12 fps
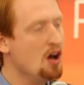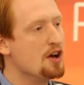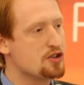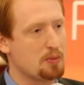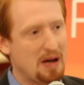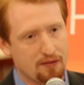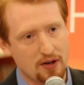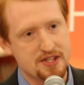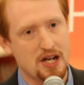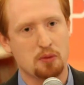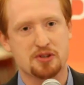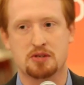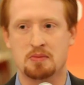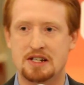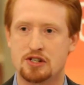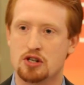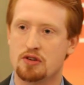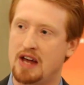So my friends, I would
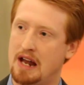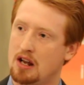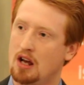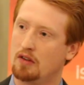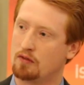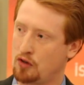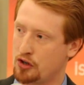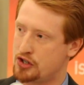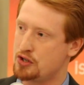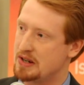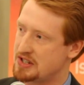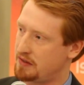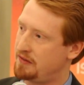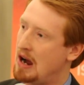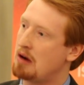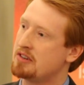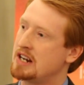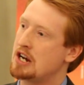submit to you that virtue is a
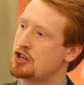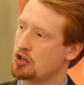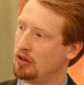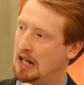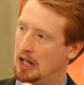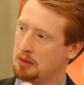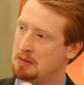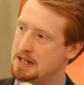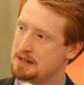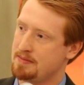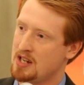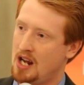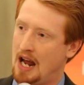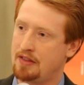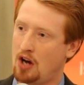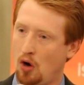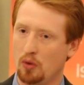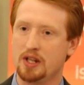foundational element. And
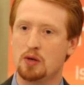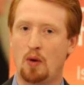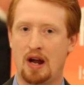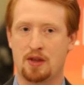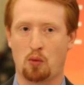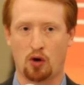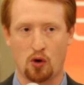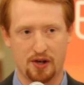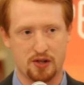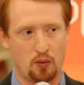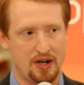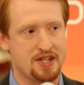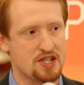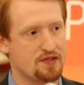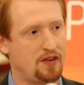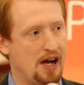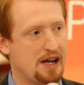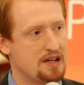the only way that we're going to win this
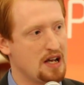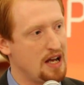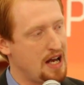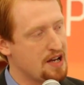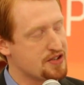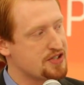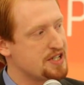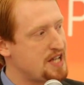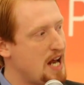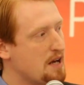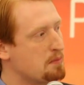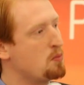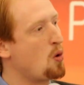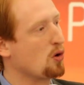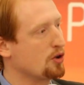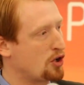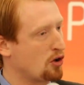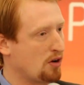fight is to take
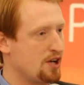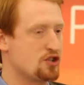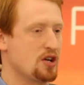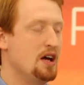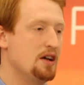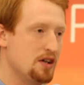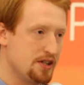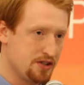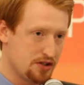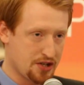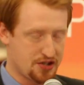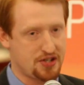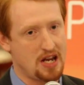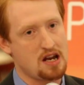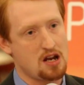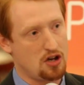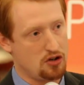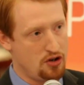moral courage to
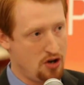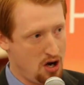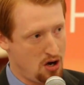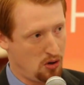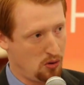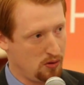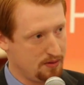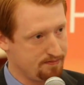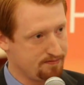say no